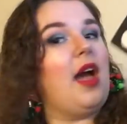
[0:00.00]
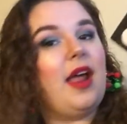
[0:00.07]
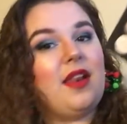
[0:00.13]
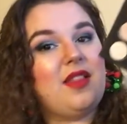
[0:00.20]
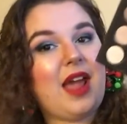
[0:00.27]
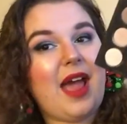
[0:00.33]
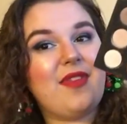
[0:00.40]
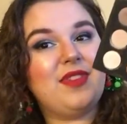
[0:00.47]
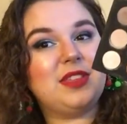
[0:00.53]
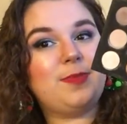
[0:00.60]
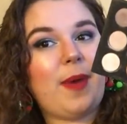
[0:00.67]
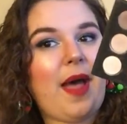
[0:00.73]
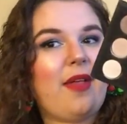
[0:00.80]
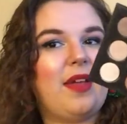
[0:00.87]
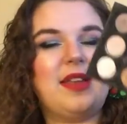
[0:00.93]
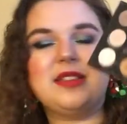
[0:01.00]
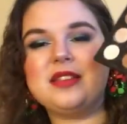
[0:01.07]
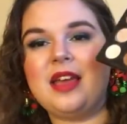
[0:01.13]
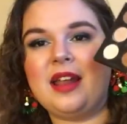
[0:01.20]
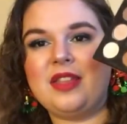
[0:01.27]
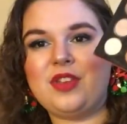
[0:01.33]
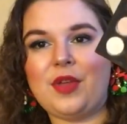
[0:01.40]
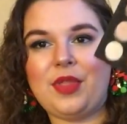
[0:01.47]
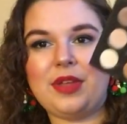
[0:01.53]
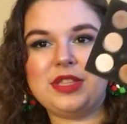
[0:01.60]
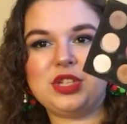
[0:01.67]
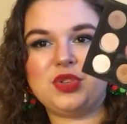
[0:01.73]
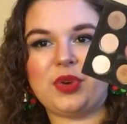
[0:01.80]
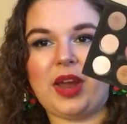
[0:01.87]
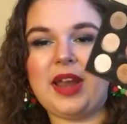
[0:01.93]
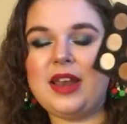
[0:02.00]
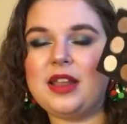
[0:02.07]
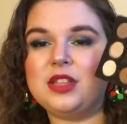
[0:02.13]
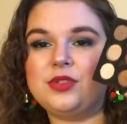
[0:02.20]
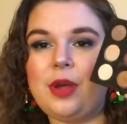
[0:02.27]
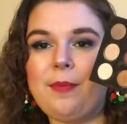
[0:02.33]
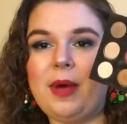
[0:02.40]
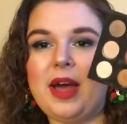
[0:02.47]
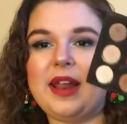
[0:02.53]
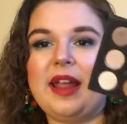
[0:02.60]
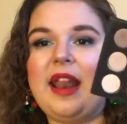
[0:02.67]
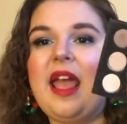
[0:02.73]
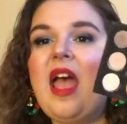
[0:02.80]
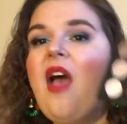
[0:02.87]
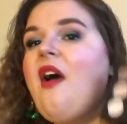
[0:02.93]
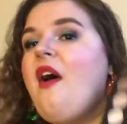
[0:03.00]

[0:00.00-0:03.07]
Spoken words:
And they had this palette. And I thought, that's great. And so I bought it.